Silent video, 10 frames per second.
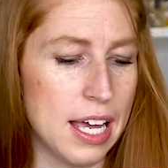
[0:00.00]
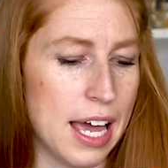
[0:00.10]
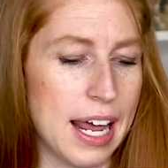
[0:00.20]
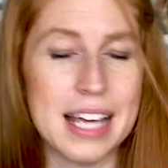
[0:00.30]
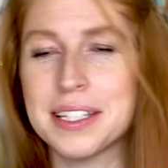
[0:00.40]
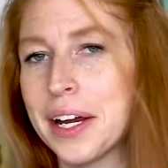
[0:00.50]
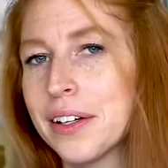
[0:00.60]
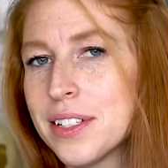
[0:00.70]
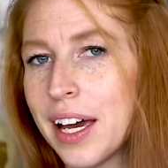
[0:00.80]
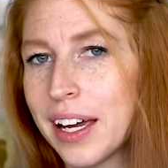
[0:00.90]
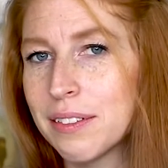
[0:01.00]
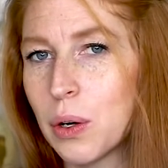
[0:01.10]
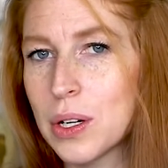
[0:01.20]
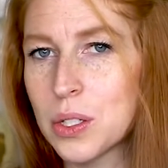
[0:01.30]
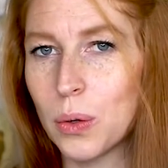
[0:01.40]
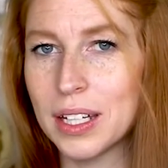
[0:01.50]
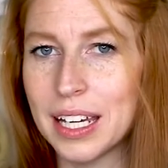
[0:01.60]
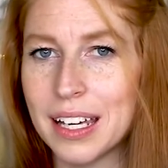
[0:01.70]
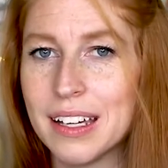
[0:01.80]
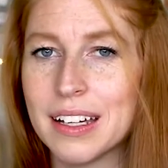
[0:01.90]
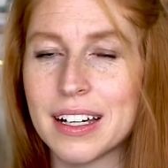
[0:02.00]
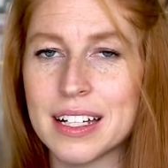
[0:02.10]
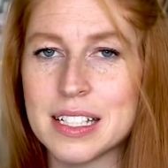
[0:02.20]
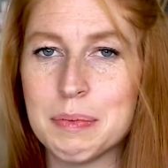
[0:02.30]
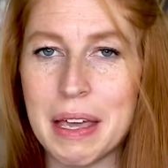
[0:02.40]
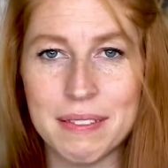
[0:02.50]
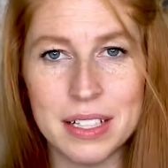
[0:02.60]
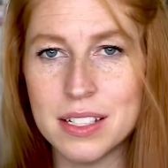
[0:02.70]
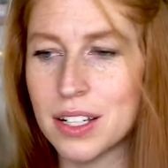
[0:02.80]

And it has a hair tie, of course, holding it, because Maeven's